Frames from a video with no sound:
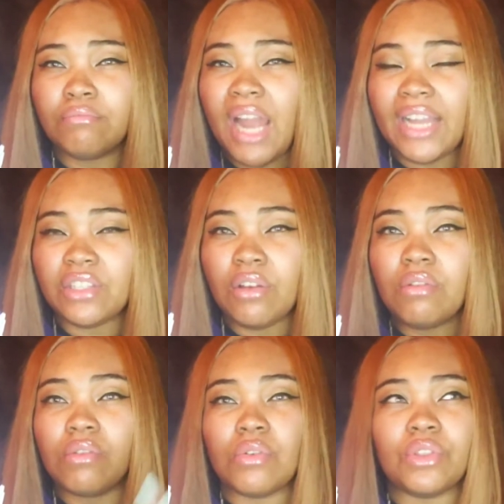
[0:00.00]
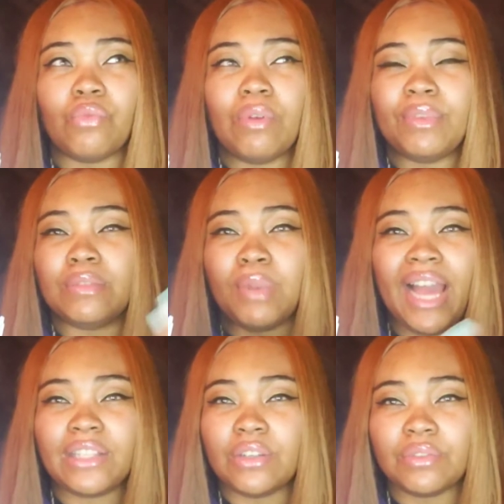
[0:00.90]
black toe, or the women's
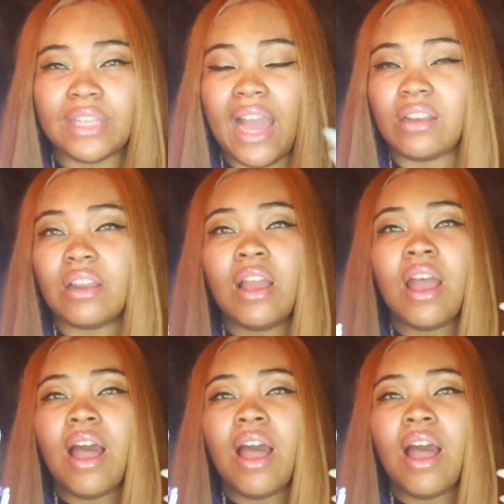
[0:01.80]
black toe satin.